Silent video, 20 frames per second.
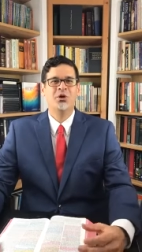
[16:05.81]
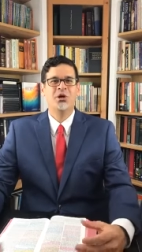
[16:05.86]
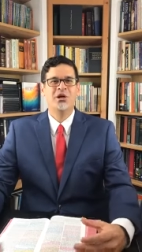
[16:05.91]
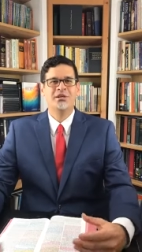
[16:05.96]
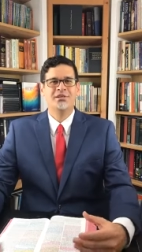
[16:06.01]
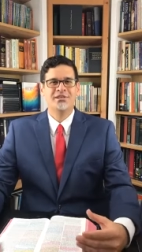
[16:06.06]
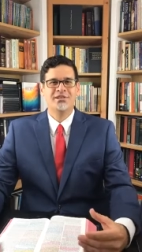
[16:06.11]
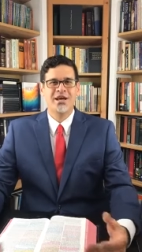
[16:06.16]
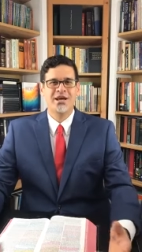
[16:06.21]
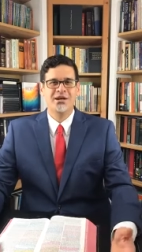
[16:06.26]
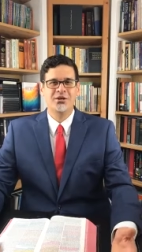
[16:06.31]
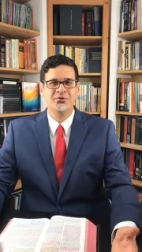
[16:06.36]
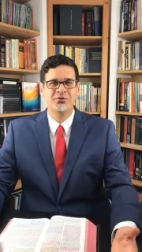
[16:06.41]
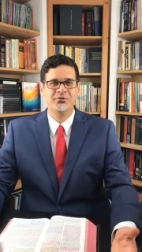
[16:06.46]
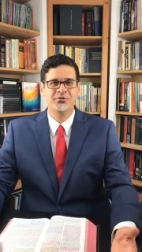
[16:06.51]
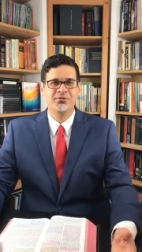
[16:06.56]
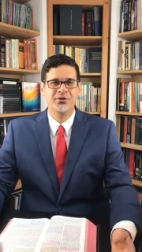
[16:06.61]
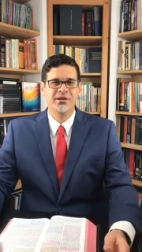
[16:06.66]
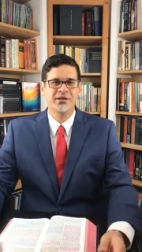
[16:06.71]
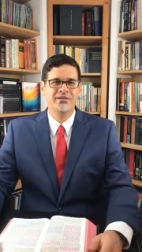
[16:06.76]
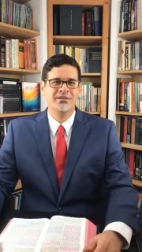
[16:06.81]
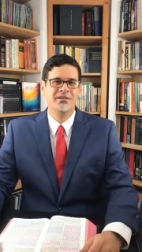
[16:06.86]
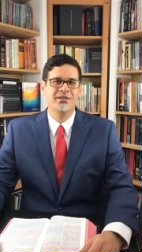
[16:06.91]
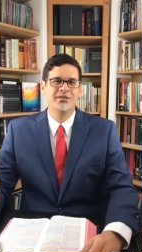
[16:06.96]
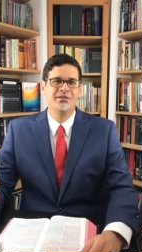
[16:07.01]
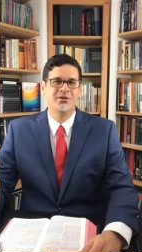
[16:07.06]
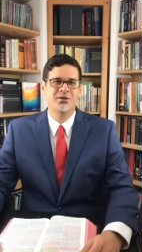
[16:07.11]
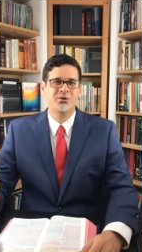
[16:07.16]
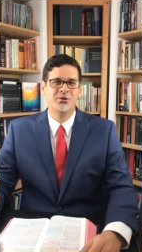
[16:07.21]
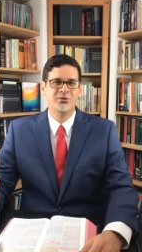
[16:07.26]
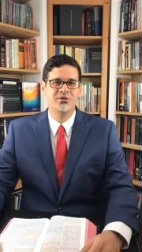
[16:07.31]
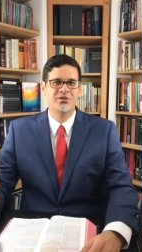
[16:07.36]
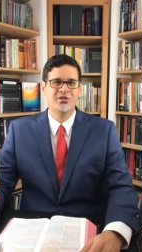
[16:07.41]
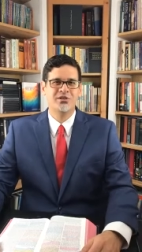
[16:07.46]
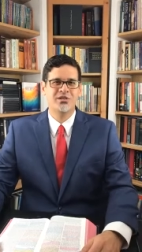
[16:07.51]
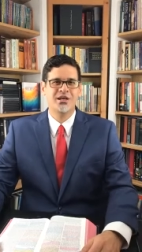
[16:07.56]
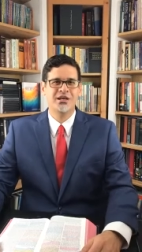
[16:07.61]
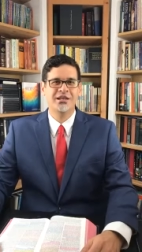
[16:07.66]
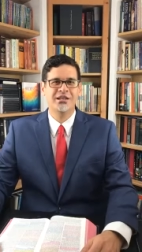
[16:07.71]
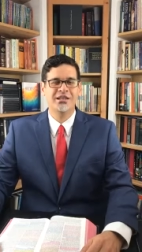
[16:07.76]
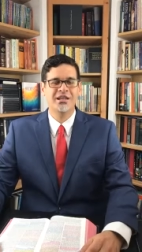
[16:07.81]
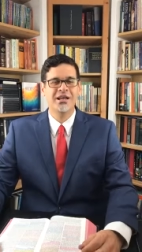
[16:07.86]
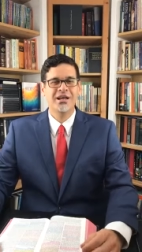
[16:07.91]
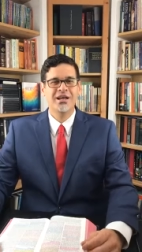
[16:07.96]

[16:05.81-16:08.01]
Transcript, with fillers: sacrifice his own son,